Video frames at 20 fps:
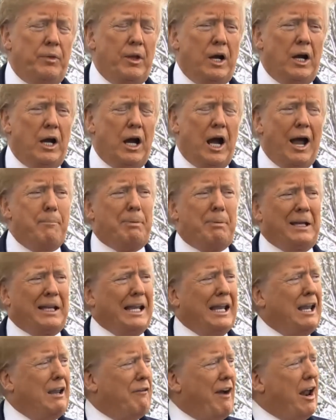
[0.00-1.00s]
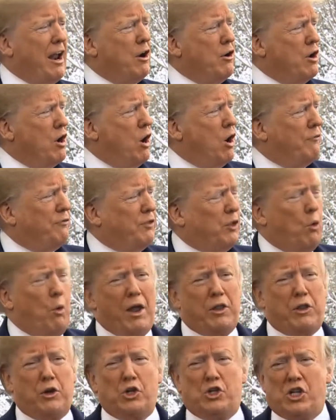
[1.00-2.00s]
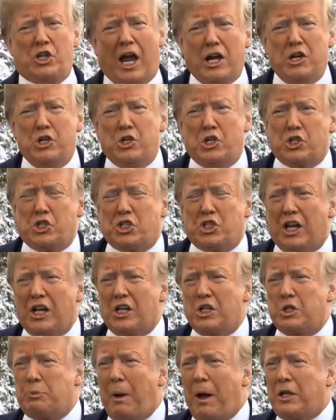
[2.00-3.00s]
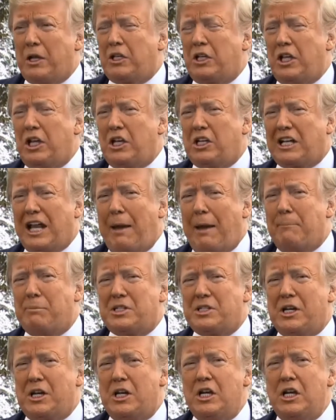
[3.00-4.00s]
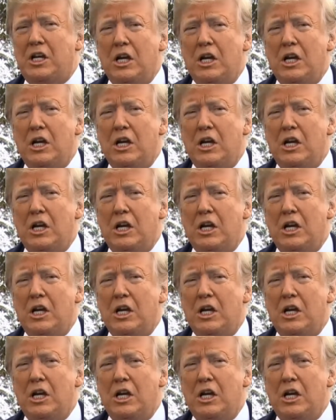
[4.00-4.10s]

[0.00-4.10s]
I believe, I don't know if the weather changes things, but the Clemson